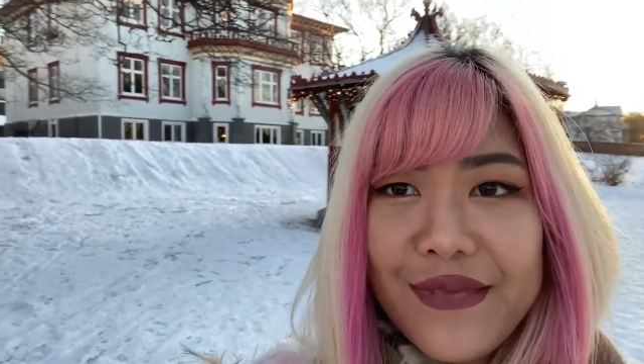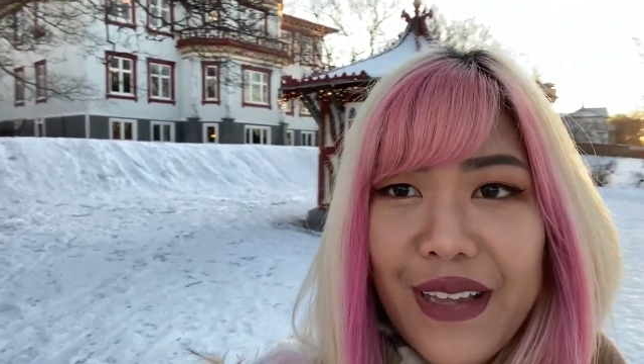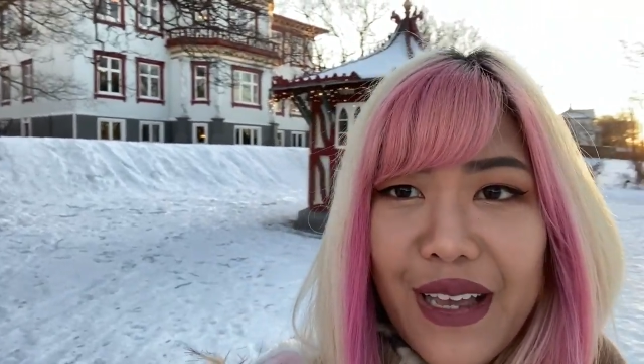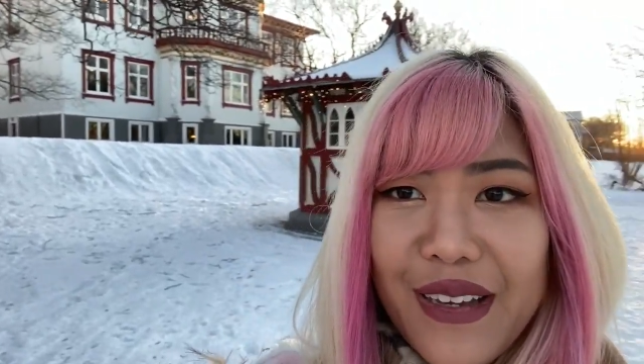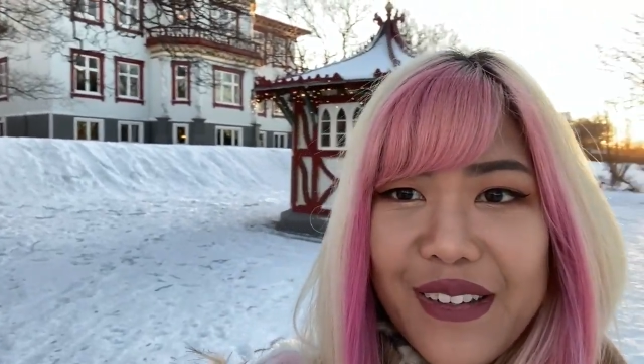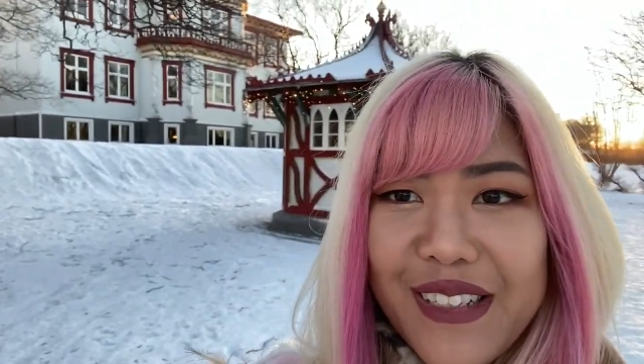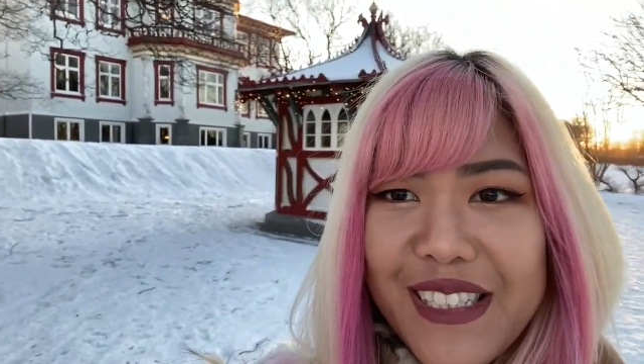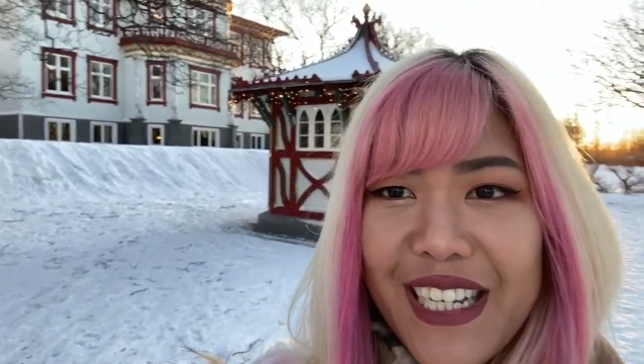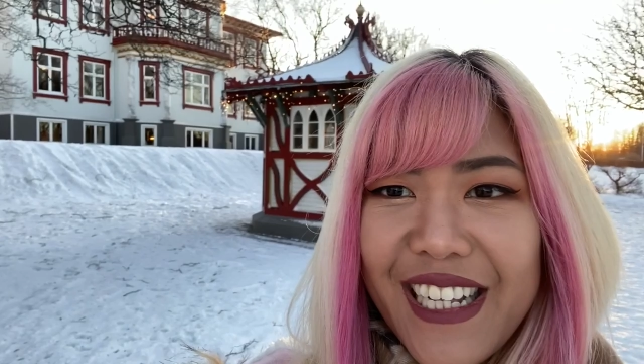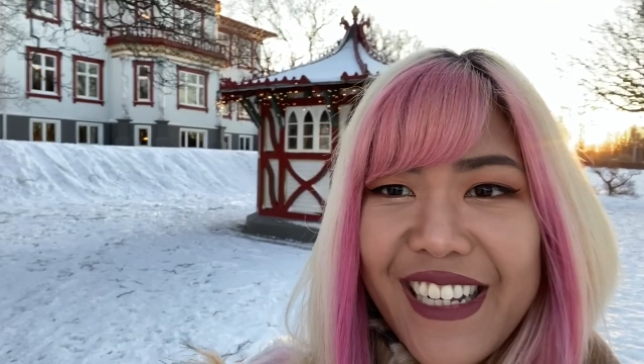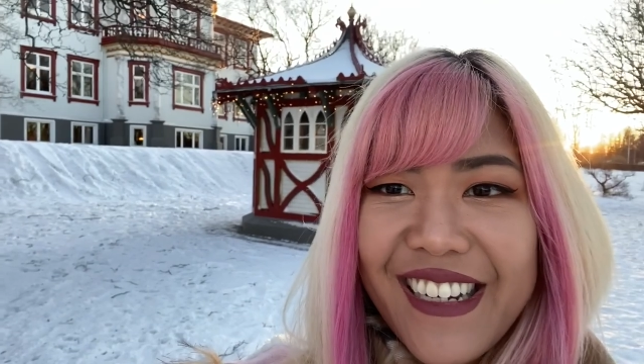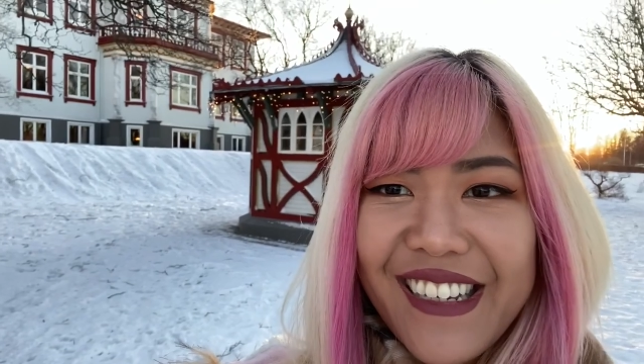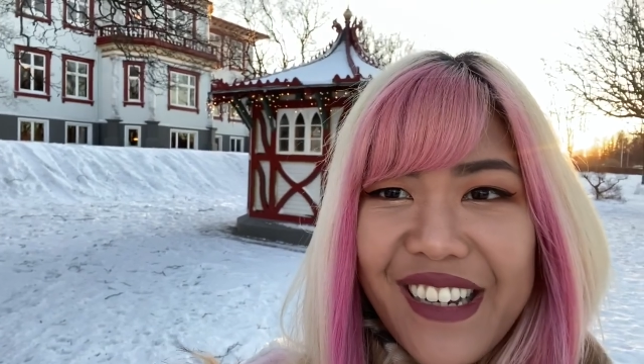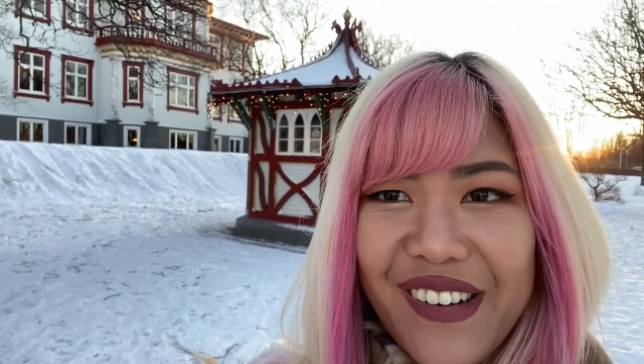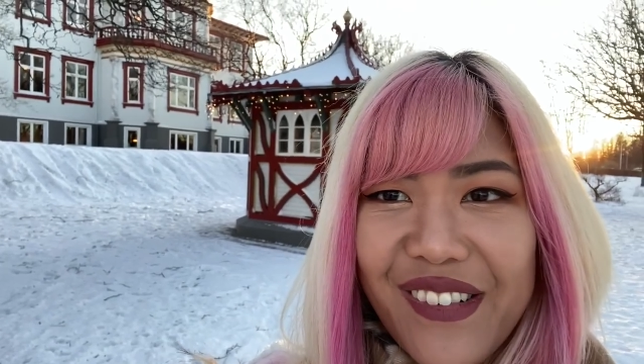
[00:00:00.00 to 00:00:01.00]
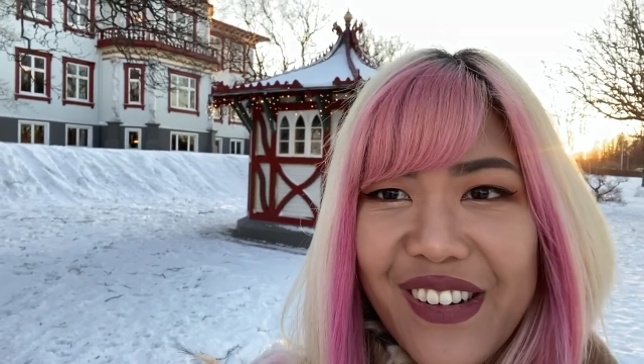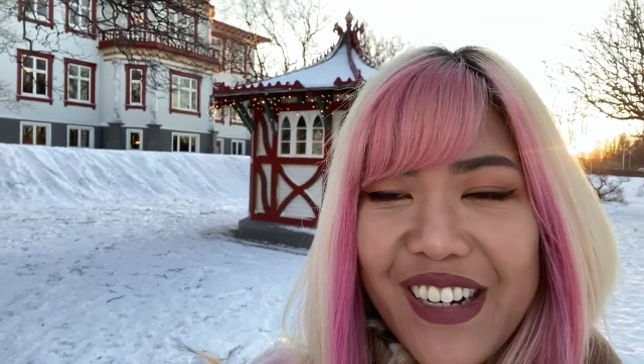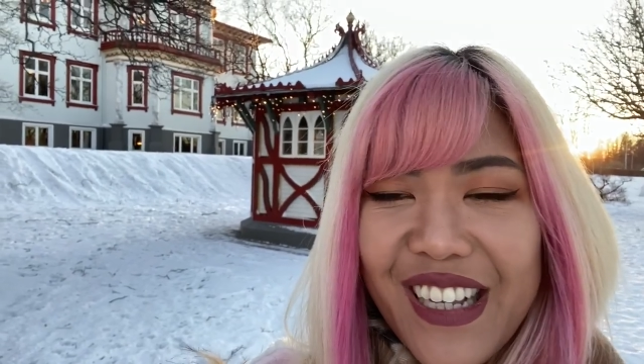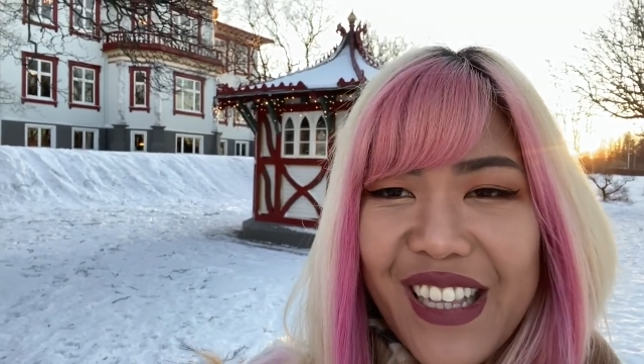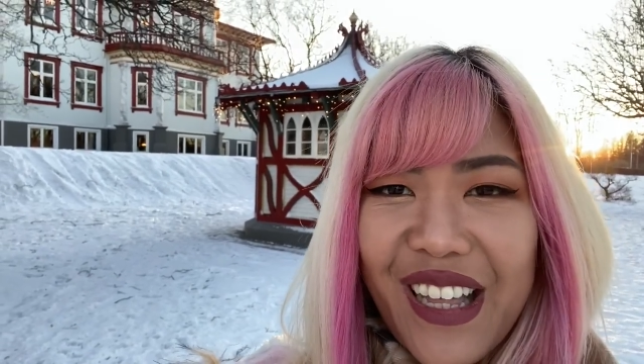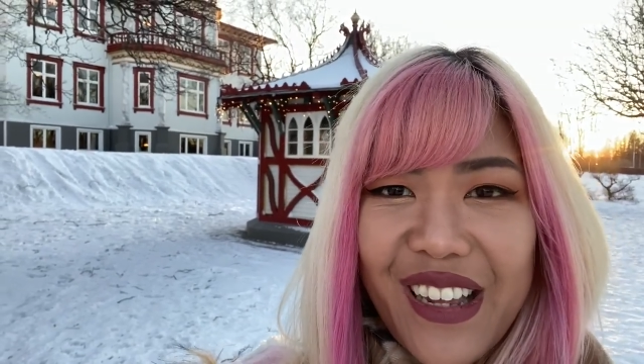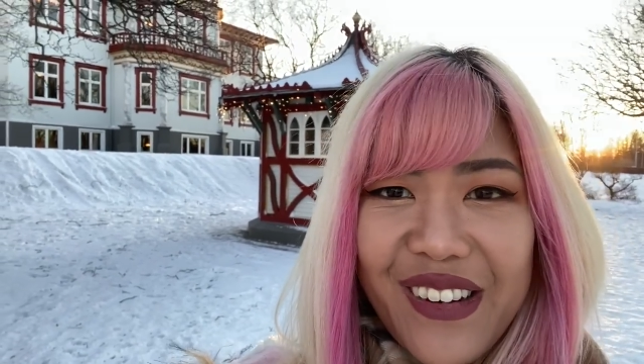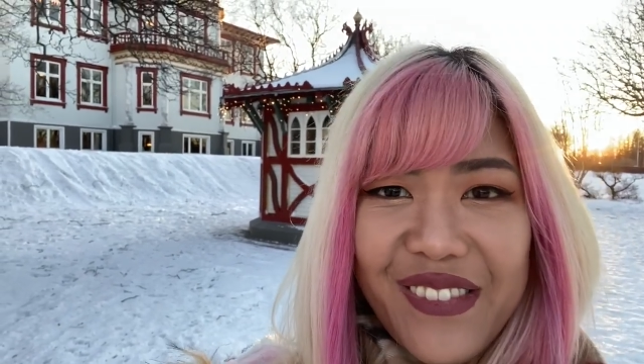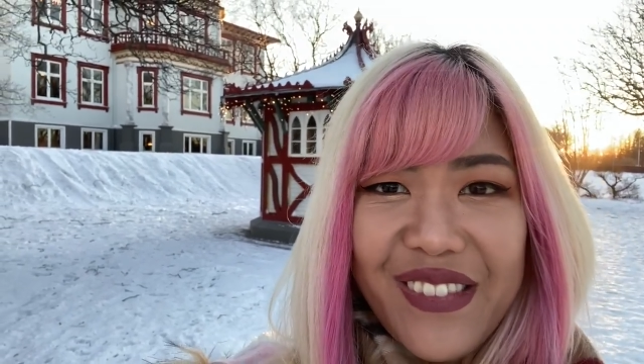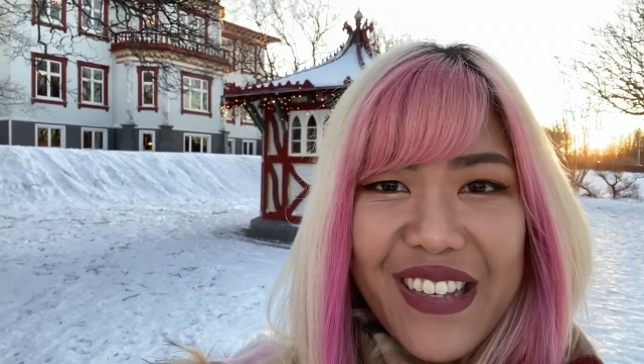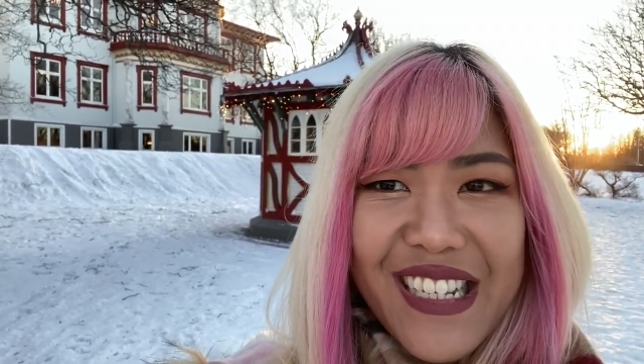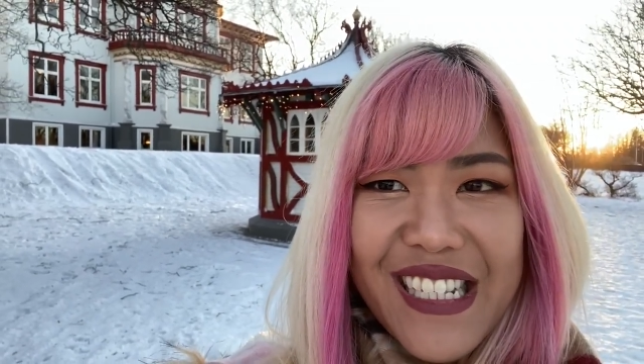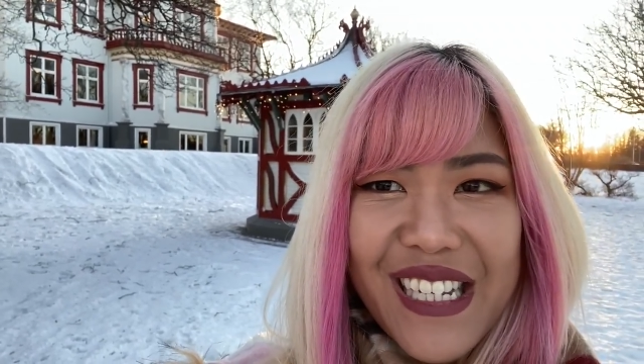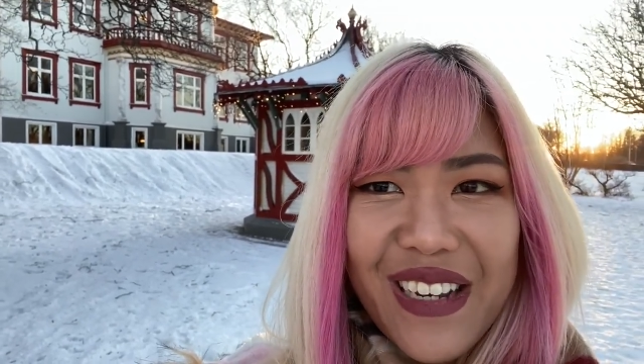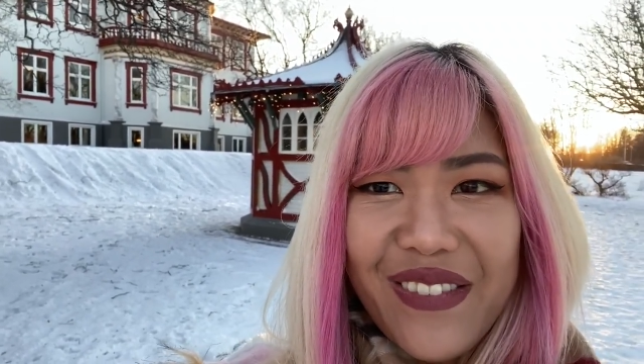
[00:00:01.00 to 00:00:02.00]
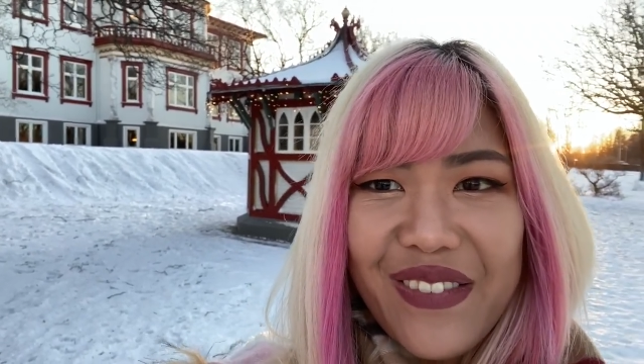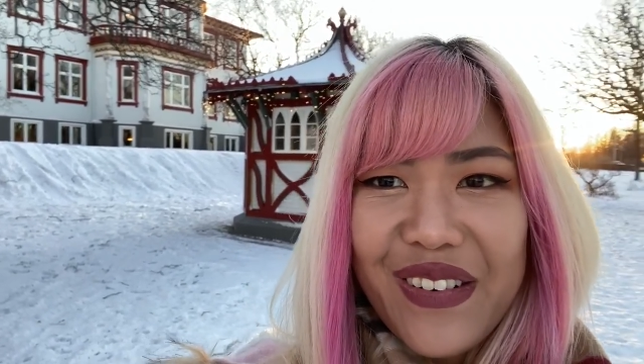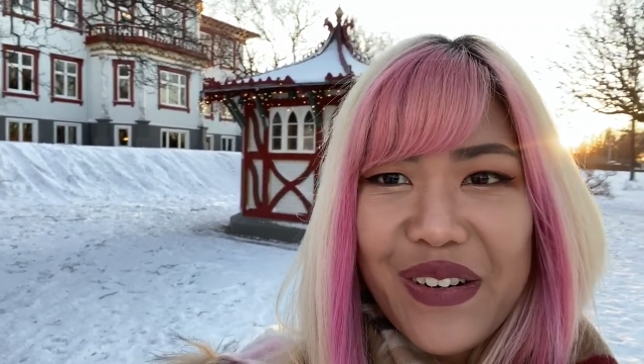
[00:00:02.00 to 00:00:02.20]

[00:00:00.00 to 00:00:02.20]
I was telling Noah a lot of this stuff